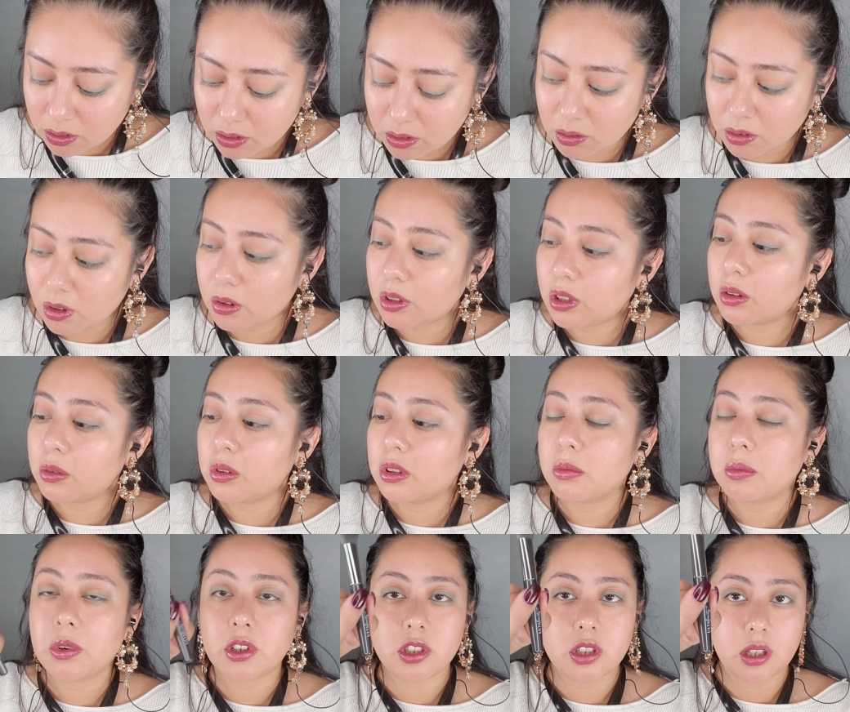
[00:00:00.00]
So I'm going in with
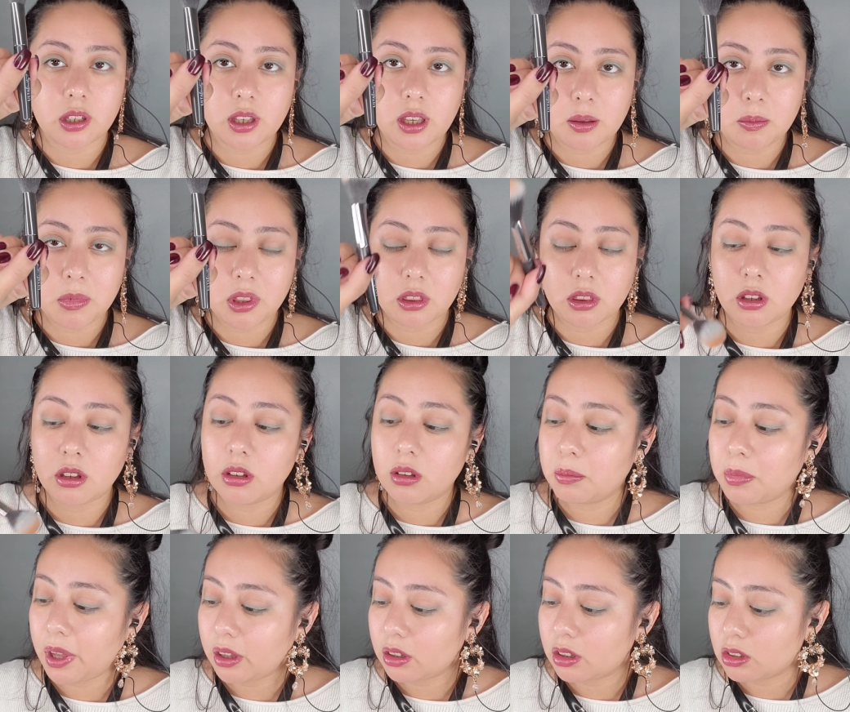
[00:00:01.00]
the brush that came in the
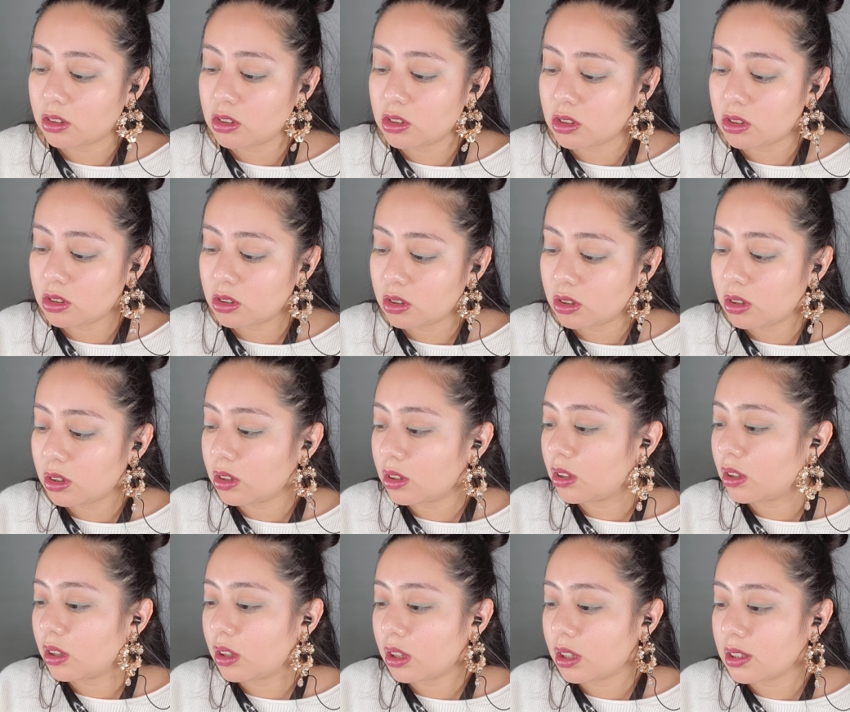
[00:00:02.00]
package.
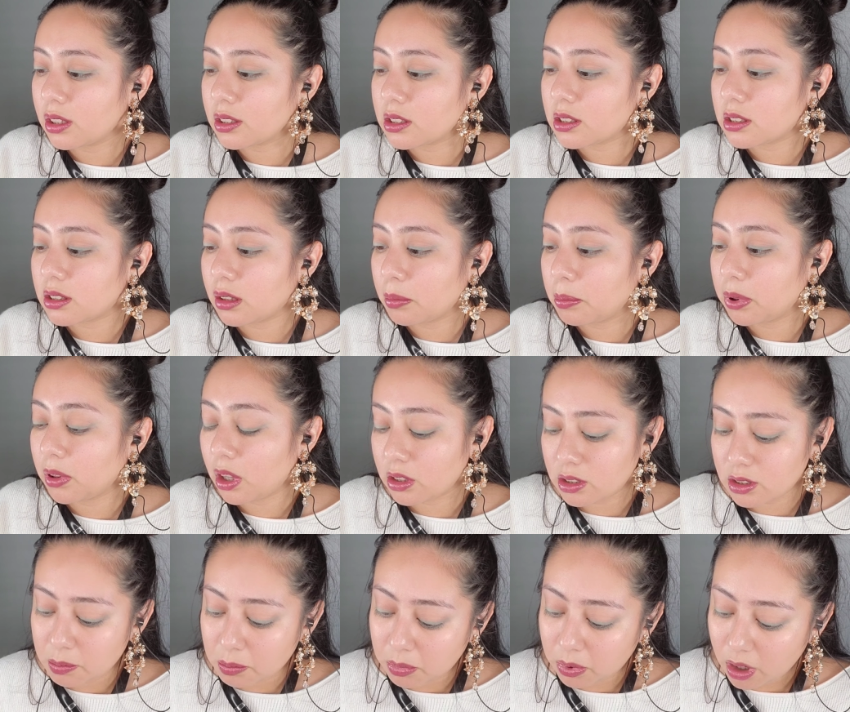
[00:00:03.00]
And it's the
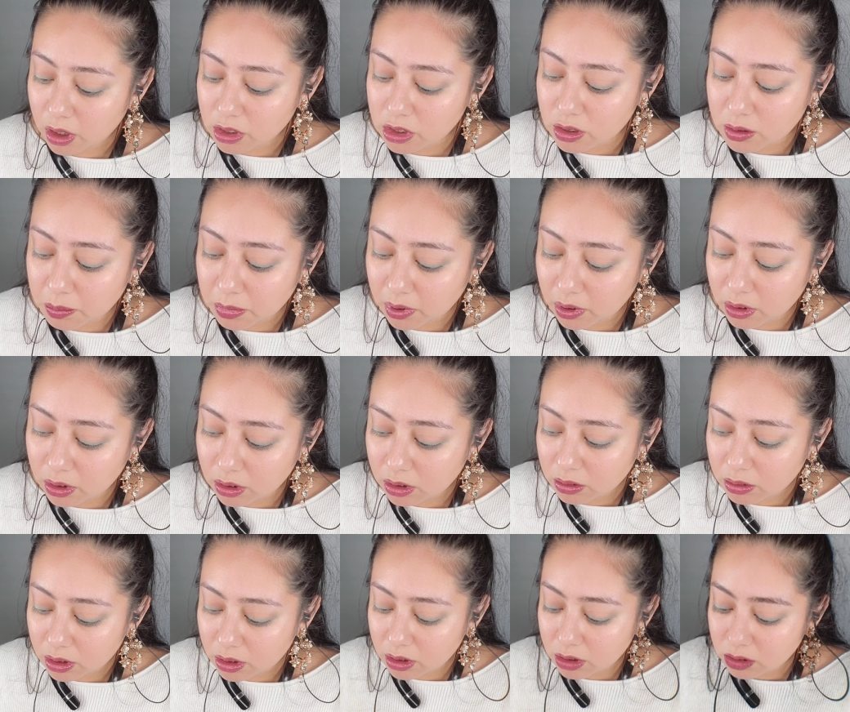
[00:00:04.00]
blush brush, but
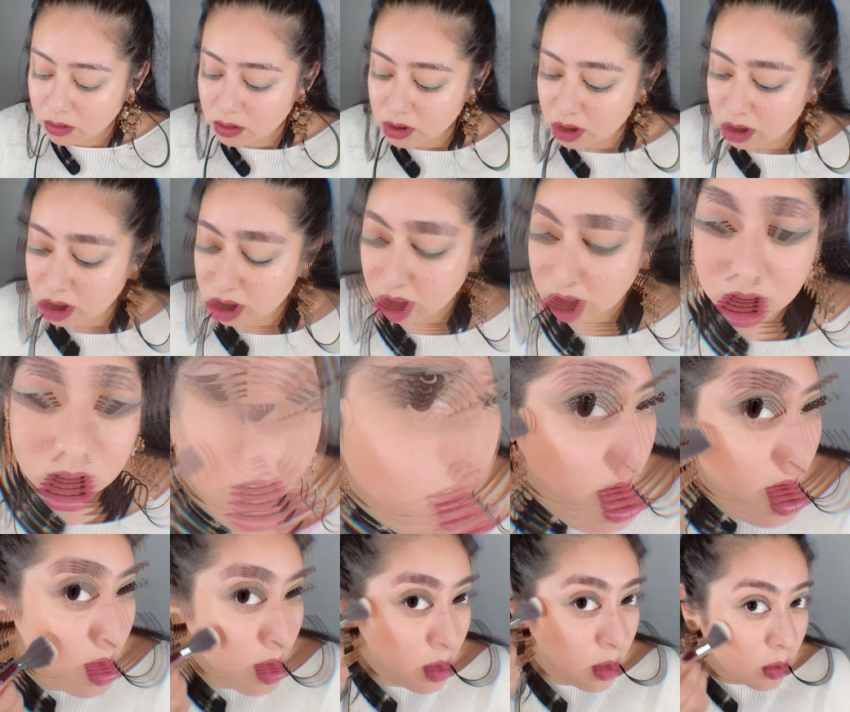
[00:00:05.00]
I'm gonna use this as...
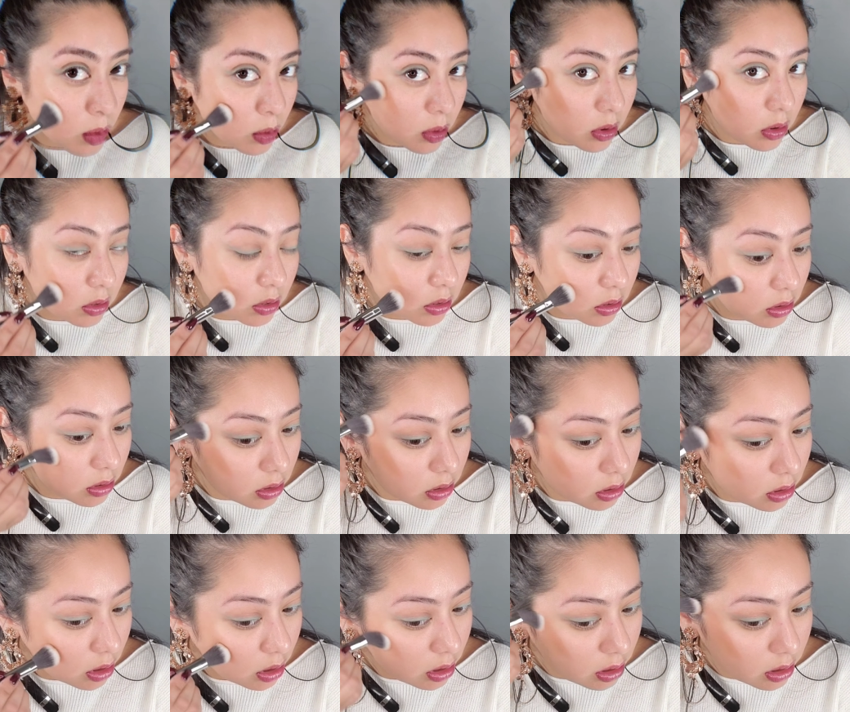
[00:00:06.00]
Ooh.
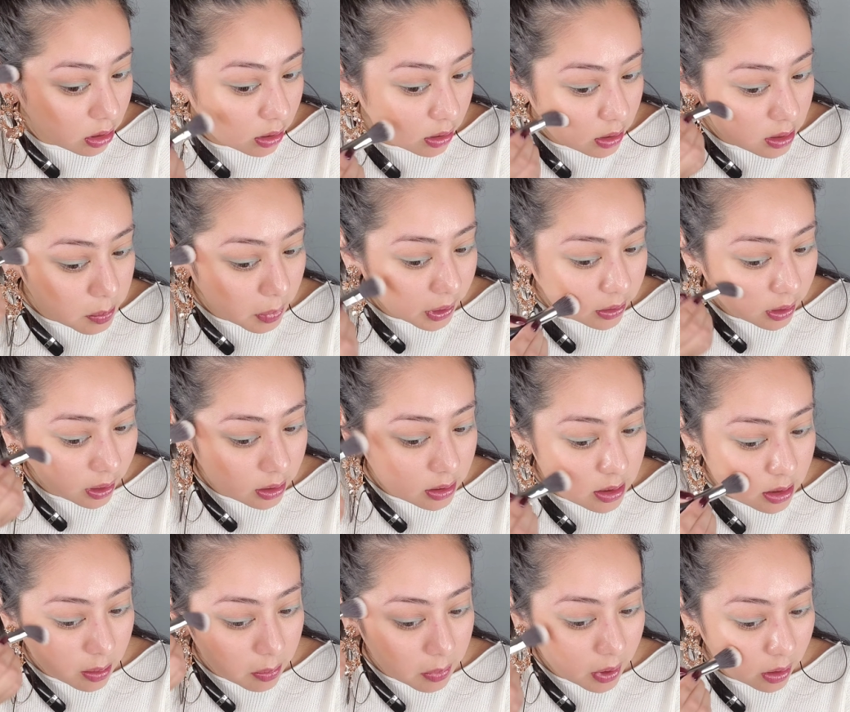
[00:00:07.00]
Didn't expect that
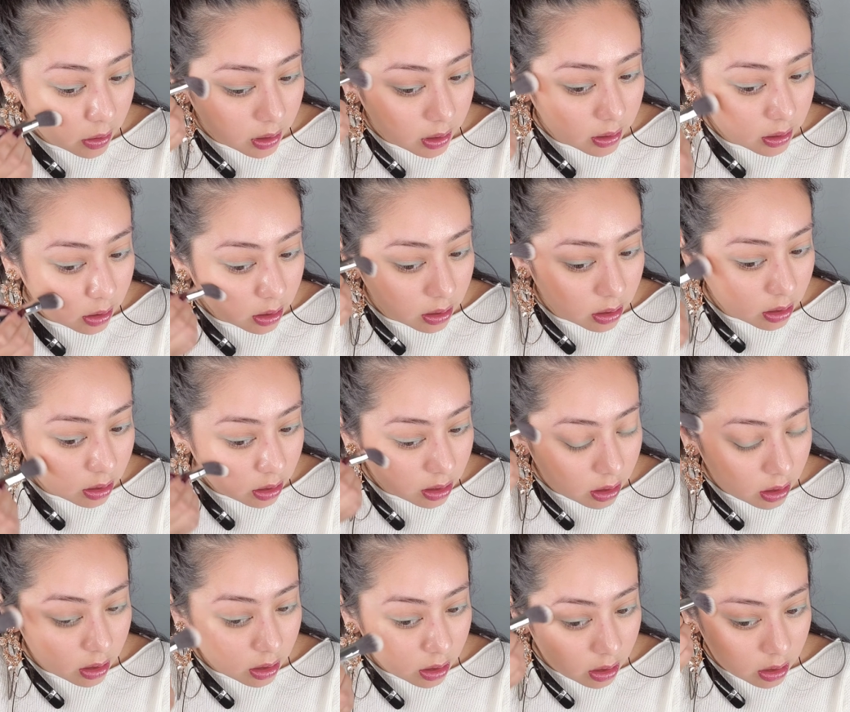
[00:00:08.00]
to come out like
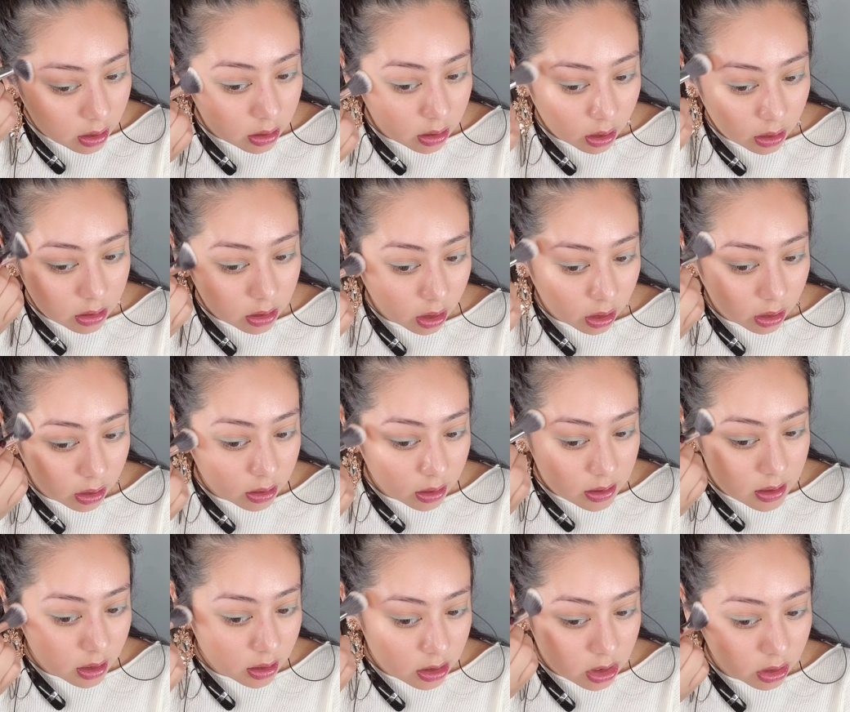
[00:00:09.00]
that dark.
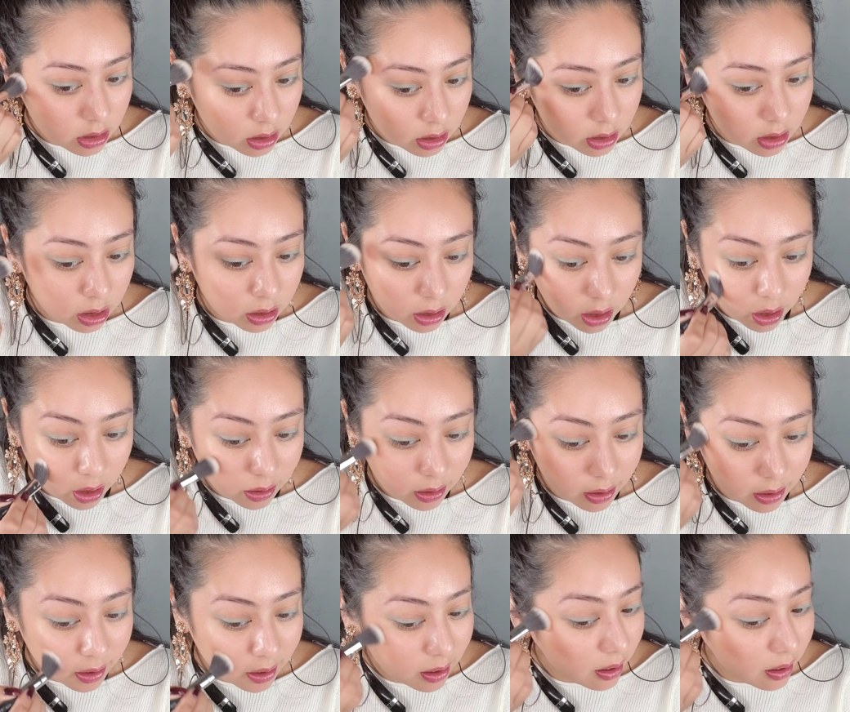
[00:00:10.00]
That's actually a good color.